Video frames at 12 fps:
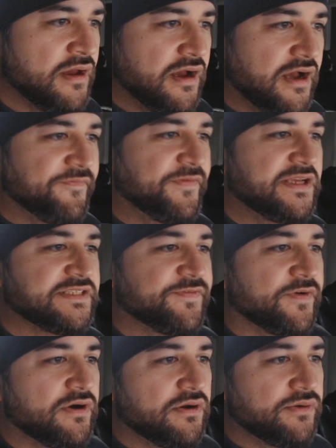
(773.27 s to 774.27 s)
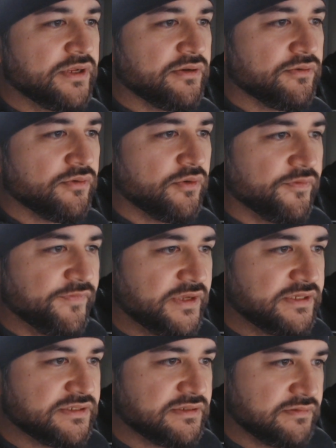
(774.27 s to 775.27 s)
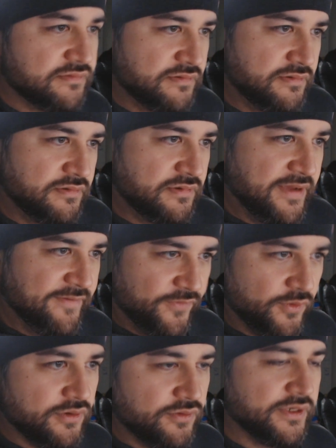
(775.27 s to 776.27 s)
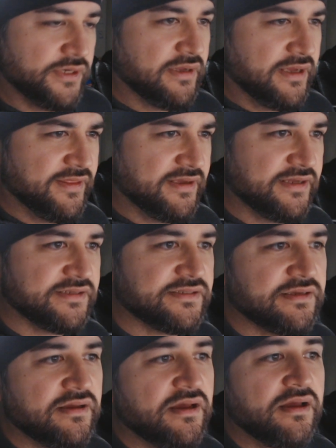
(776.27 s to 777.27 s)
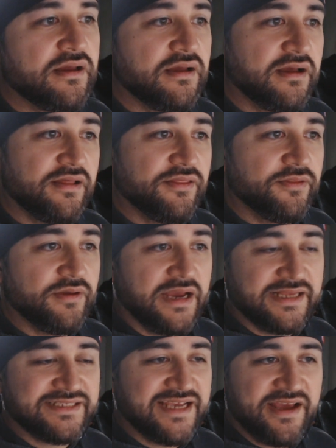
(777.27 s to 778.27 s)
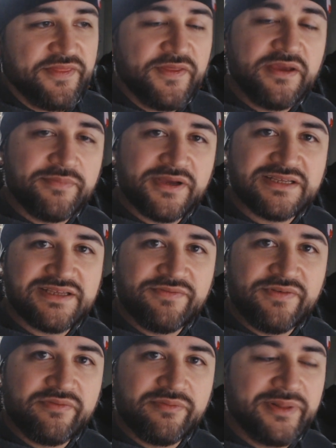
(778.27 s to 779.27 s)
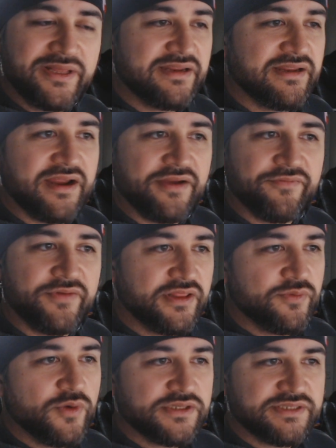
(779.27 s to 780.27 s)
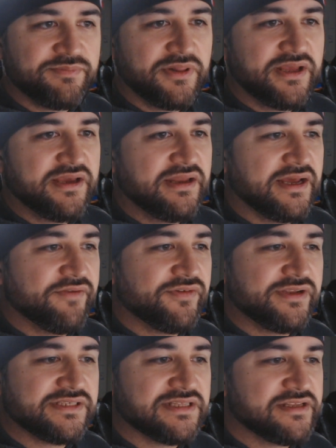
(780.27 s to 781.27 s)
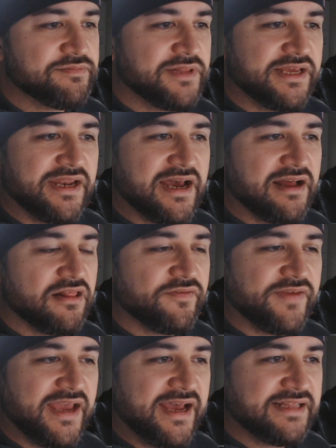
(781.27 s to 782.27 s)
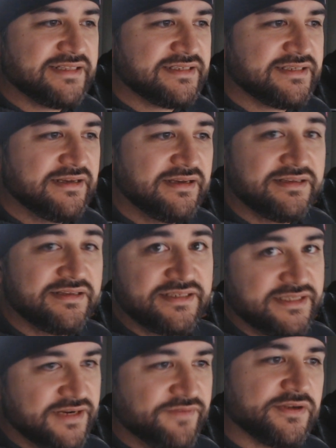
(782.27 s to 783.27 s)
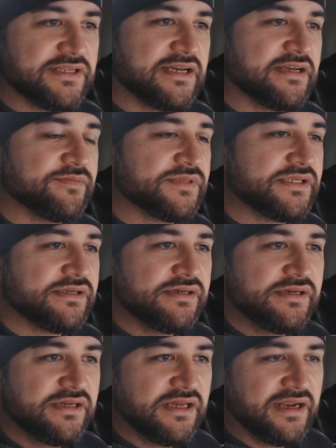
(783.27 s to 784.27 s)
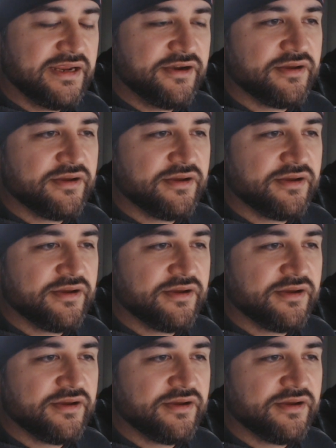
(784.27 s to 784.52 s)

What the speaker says: A Feast for Odin, for Odin, I think it is. I say I think because I've never played it. I really want to play it. I recently played Isle of Cats several times, and I hear